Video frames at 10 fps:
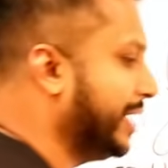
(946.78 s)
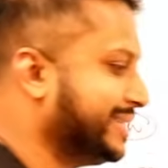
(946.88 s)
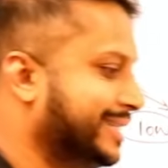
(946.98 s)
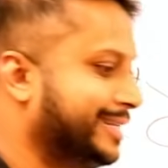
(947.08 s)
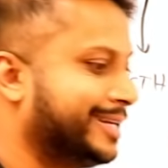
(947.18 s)
your
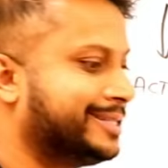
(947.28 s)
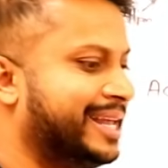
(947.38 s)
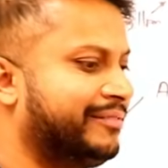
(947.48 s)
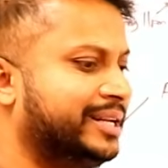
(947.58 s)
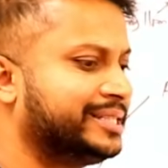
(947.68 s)
A C T H
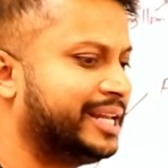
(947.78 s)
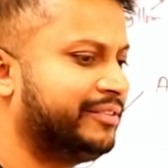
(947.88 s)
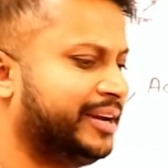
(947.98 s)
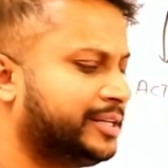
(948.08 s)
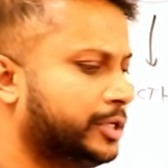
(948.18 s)
level is
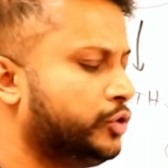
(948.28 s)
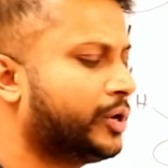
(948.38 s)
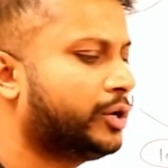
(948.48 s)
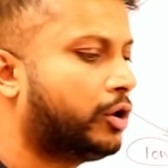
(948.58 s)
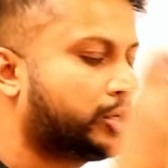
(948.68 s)
elevated, you
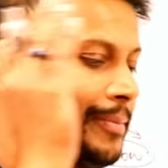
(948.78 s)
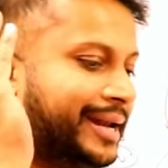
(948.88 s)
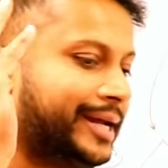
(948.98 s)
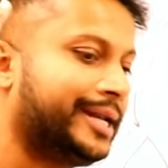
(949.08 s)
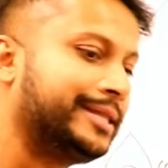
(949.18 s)
can
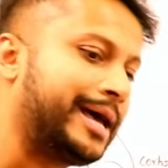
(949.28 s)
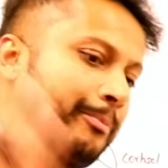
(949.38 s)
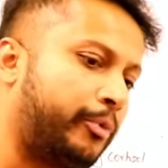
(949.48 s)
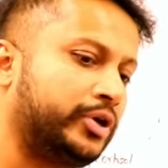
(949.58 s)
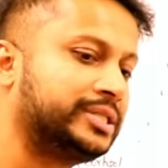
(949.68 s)
automatically at
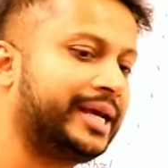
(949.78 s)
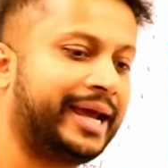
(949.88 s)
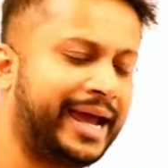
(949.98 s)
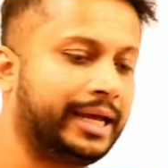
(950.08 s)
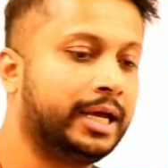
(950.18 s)
that point say,
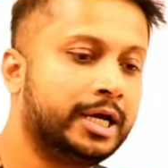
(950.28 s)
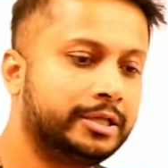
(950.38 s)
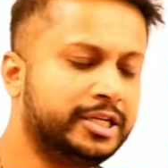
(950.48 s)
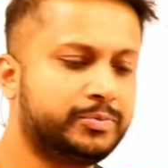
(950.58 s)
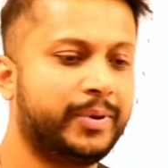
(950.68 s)
hey,
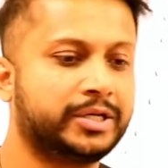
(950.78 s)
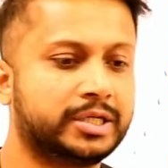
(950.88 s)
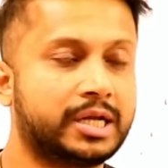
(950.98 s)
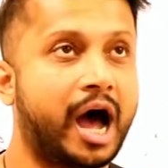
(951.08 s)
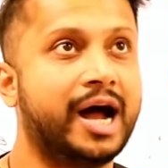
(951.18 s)
this
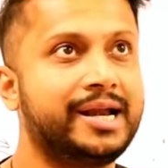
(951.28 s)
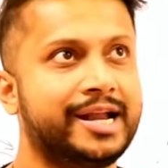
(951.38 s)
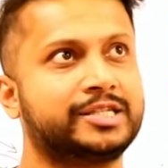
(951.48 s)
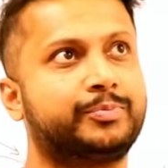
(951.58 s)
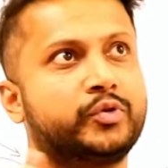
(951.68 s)
patient,
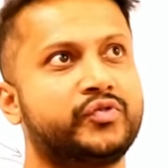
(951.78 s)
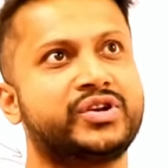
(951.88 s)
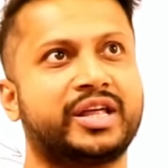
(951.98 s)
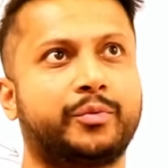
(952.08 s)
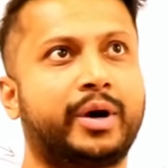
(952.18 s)
unless
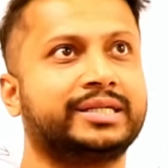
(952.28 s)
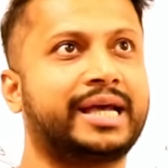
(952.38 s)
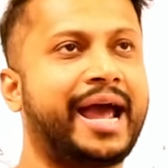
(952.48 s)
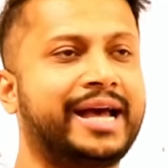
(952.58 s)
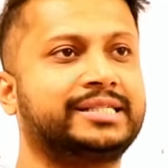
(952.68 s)
proven otherwise,
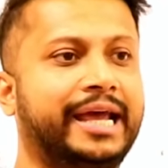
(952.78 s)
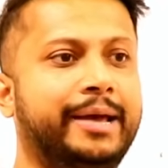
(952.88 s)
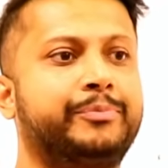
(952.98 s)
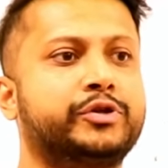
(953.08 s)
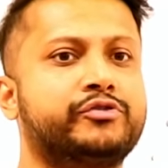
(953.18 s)
has
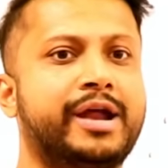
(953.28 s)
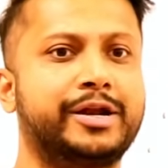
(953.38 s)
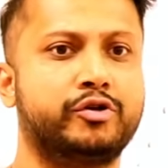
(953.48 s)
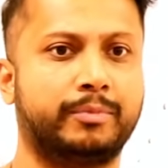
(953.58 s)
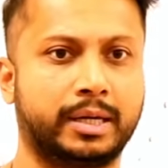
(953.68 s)
a pituitary
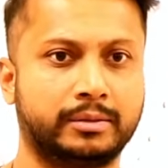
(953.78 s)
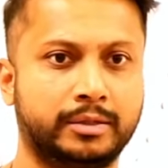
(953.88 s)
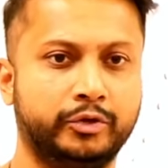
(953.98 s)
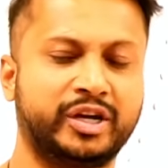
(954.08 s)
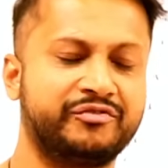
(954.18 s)
adenoma.
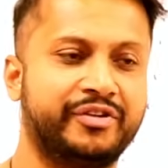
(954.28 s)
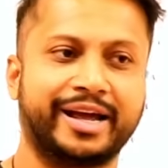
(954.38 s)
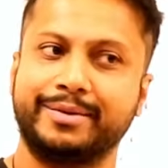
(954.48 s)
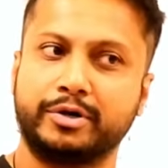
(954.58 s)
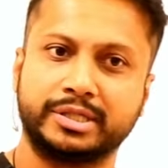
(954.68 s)
You can
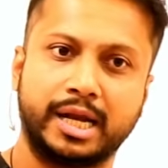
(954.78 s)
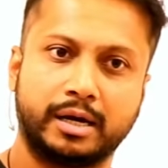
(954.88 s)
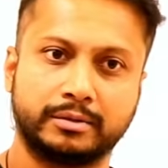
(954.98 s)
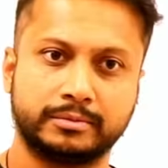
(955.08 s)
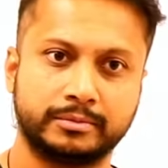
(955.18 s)
forget about the
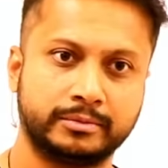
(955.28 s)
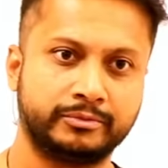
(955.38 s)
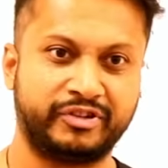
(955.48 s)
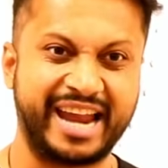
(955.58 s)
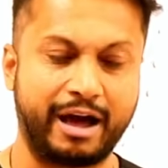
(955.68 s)
lung
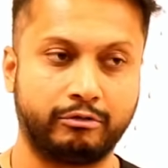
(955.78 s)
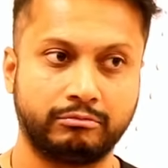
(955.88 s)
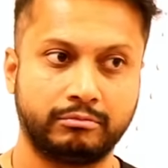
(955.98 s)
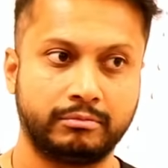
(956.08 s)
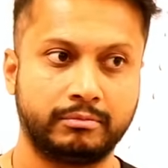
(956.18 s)
for now.
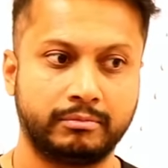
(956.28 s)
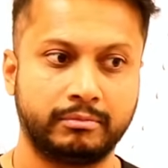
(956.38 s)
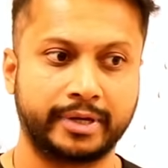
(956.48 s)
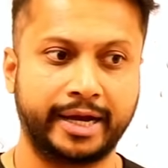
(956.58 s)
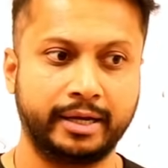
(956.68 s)

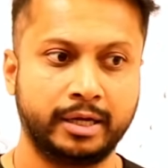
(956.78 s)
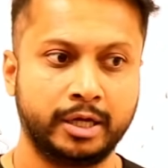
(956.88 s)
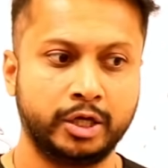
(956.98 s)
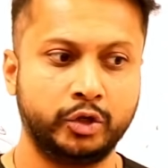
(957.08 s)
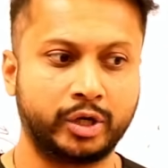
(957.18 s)
Okay?
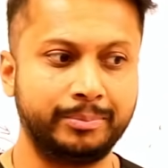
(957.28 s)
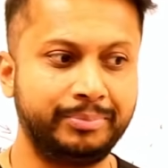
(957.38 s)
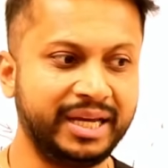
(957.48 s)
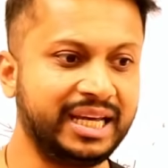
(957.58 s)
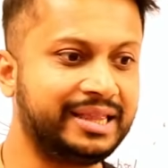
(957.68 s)
You
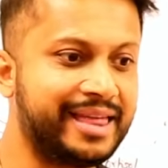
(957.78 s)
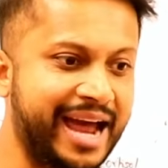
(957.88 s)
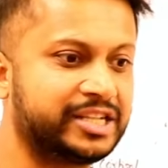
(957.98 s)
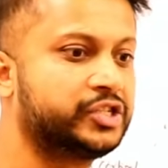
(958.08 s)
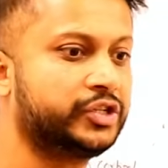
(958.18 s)
can be
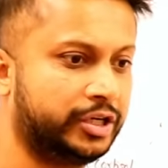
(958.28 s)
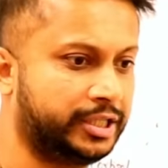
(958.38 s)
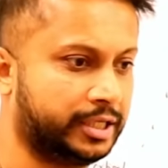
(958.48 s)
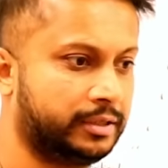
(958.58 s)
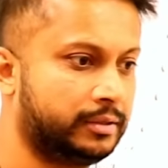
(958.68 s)
that
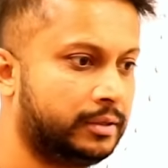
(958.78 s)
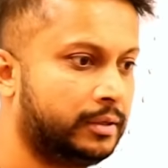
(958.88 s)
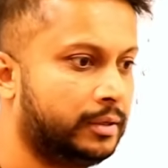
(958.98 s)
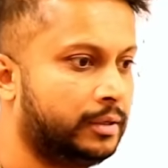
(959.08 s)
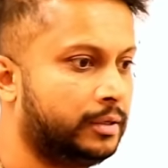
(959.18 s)
certain.
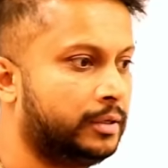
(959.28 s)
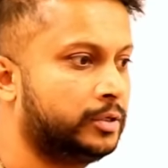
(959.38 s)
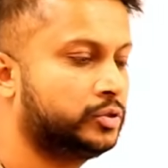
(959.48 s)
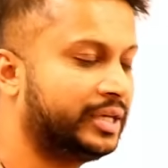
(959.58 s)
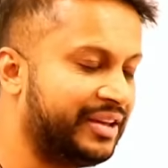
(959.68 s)

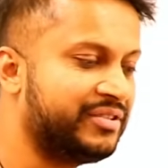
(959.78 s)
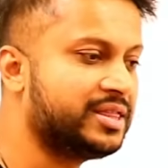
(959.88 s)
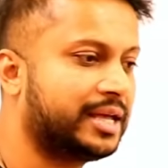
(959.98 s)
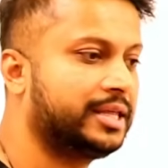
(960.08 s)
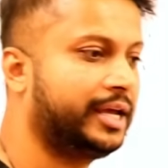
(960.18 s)
So
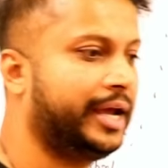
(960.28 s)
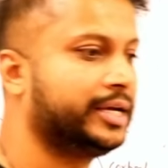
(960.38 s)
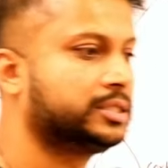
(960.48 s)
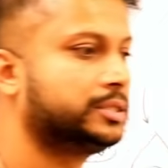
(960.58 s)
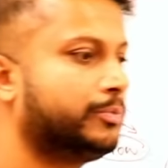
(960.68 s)
given that the
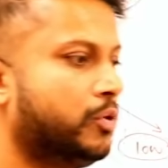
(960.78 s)
case, the